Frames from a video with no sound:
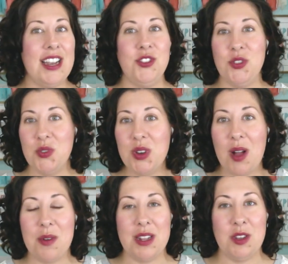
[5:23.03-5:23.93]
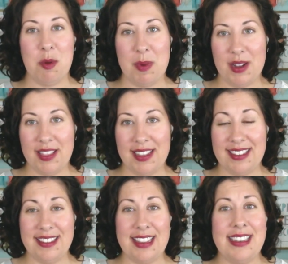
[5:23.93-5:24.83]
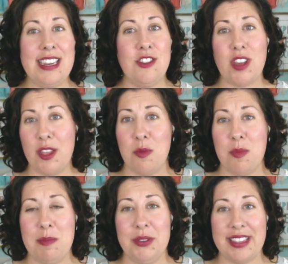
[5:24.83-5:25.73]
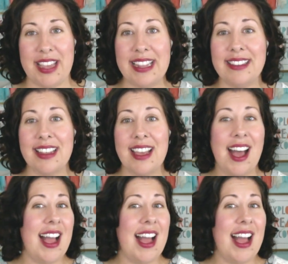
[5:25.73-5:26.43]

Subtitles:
I do not want to prepare lessons and teach other people's kids.